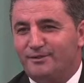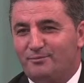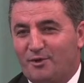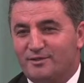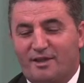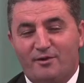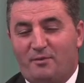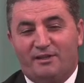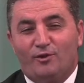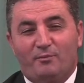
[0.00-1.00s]
because I read,
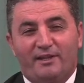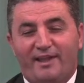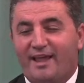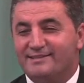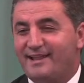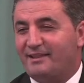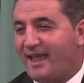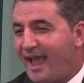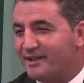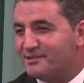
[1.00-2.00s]
but nobody has that
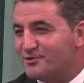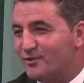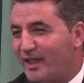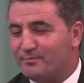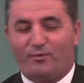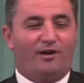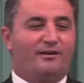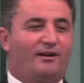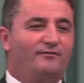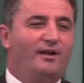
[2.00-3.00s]
access to that
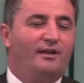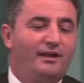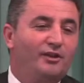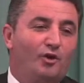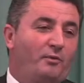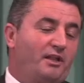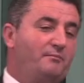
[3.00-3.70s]
paragraph, and nobody